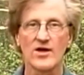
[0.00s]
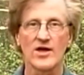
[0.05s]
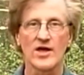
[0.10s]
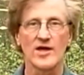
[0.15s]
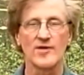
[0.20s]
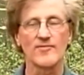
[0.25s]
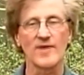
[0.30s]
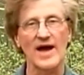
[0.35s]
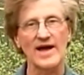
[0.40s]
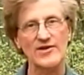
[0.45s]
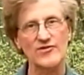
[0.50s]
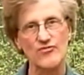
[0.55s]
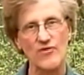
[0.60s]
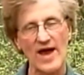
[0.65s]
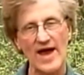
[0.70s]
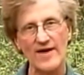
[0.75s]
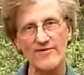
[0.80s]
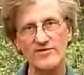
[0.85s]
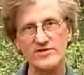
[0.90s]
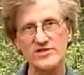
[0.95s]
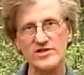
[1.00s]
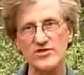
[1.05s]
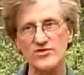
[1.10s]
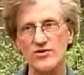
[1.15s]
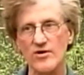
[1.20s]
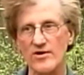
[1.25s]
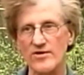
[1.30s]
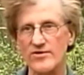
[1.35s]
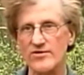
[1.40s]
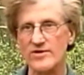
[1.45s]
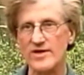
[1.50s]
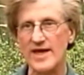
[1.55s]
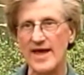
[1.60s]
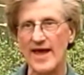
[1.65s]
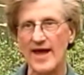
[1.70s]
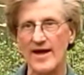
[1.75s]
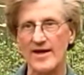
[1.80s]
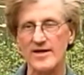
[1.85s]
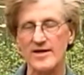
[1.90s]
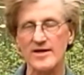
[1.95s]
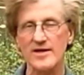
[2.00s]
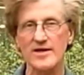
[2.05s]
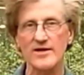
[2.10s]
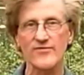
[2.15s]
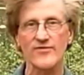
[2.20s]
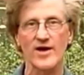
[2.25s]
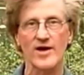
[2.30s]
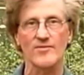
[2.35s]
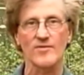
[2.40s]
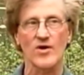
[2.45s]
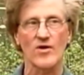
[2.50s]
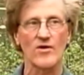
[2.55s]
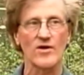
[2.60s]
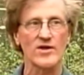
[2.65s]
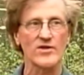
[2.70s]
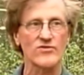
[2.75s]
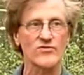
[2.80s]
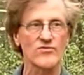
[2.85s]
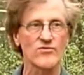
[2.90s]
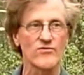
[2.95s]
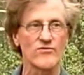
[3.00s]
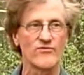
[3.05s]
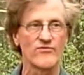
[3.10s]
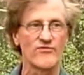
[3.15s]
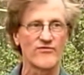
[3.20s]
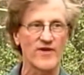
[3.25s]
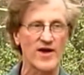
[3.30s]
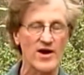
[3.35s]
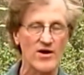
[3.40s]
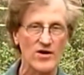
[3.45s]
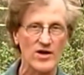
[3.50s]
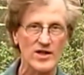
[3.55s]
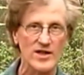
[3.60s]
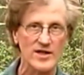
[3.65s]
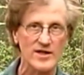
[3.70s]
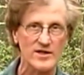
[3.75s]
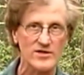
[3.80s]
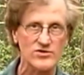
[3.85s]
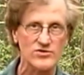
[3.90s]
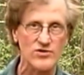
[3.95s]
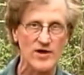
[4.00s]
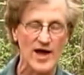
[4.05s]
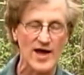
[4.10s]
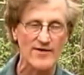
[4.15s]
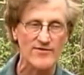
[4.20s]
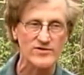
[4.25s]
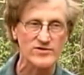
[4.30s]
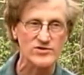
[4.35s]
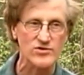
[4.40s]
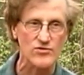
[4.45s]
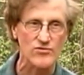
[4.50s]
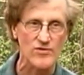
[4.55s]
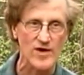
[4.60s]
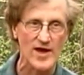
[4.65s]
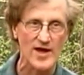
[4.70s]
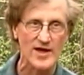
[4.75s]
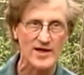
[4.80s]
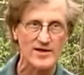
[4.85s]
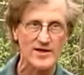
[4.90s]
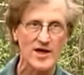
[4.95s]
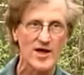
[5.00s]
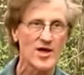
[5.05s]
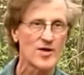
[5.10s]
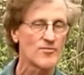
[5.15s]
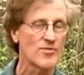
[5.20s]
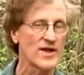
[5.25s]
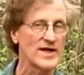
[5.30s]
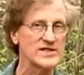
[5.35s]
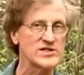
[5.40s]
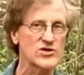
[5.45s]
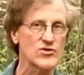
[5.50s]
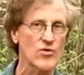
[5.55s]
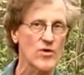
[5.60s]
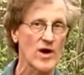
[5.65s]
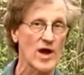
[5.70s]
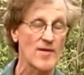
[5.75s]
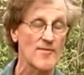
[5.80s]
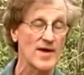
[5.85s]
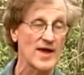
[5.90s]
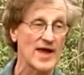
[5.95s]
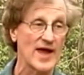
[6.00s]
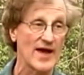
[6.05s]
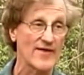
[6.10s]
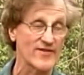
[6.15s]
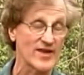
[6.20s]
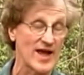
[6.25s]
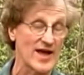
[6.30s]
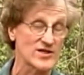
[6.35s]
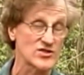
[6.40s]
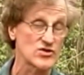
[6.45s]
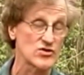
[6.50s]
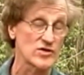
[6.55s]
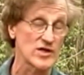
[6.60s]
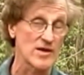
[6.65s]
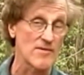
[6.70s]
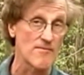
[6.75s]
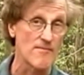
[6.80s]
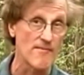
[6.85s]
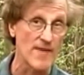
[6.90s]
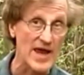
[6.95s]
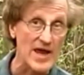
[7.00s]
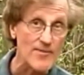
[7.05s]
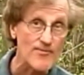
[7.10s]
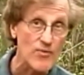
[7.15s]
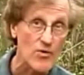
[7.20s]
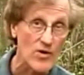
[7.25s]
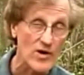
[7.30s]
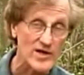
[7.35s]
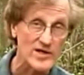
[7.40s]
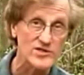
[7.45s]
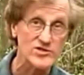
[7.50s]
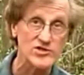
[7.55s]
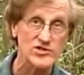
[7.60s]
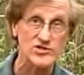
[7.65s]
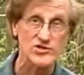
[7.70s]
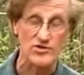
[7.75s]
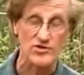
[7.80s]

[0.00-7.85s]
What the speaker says: In my travels in northern Canada, if I'm going through very little travel terrain, places where I may have to actually make portages or